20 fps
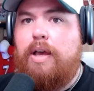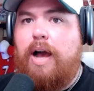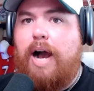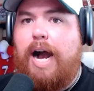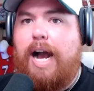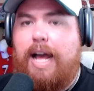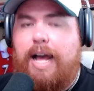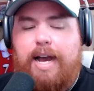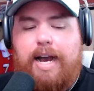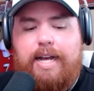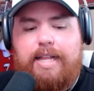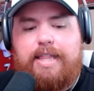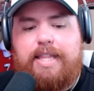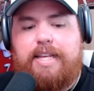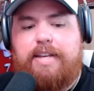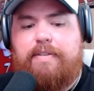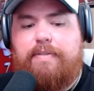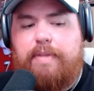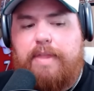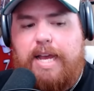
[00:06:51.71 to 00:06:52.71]
I
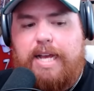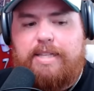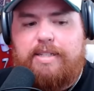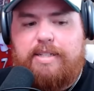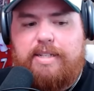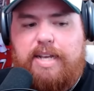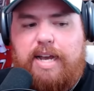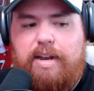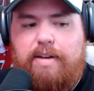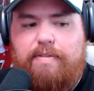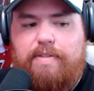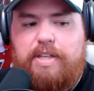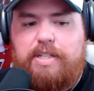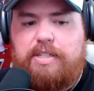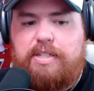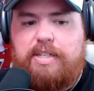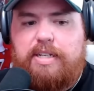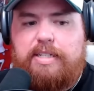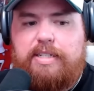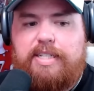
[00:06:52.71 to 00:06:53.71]
think that's kind of the
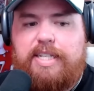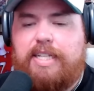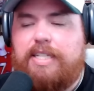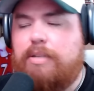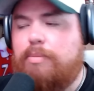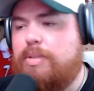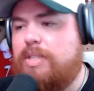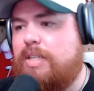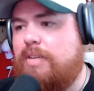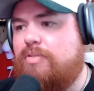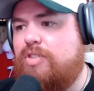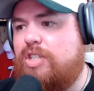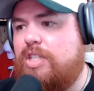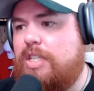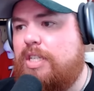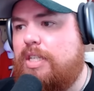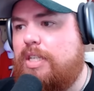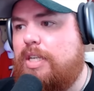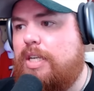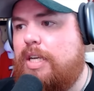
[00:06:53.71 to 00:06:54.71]
sentiments I've
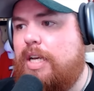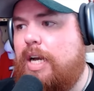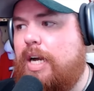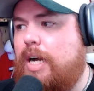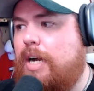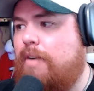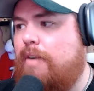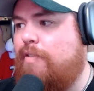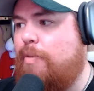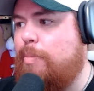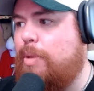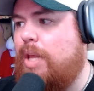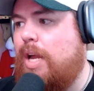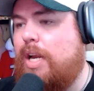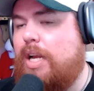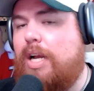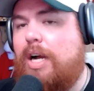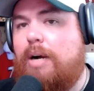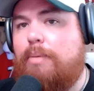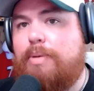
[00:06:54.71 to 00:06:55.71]
seen from a lot
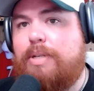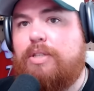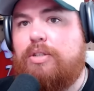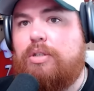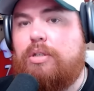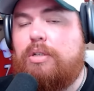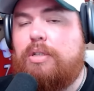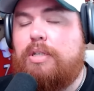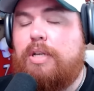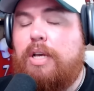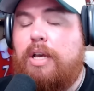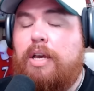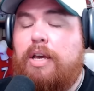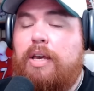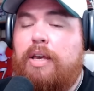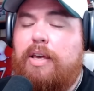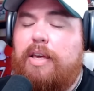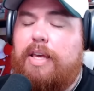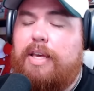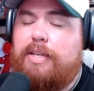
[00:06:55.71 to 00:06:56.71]
of commenters,
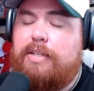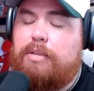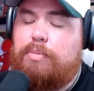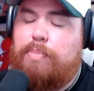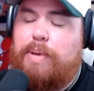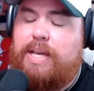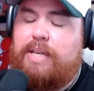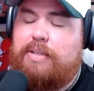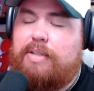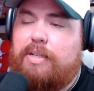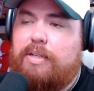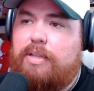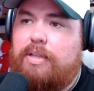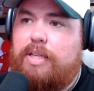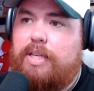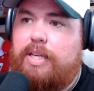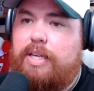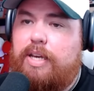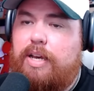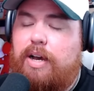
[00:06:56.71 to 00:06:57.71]
is
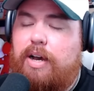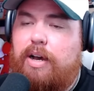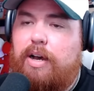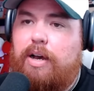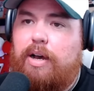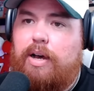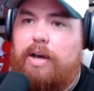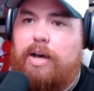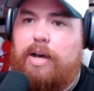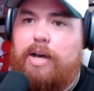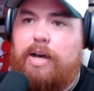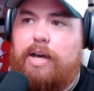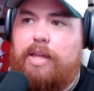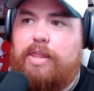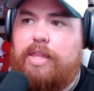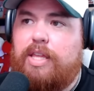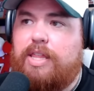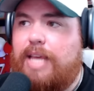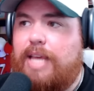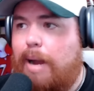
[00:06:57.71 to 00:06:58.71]
basically
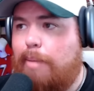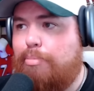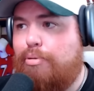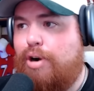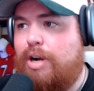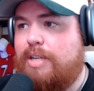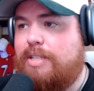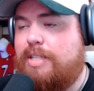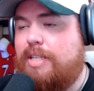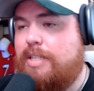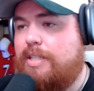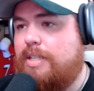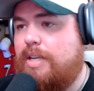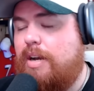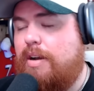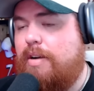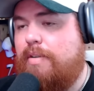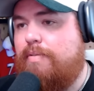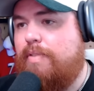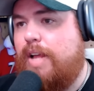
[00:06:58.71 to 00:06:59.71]
the thought process
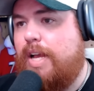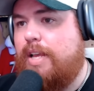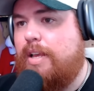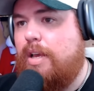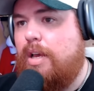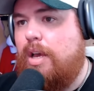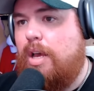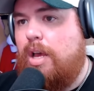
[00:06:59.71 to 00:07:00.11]
of like,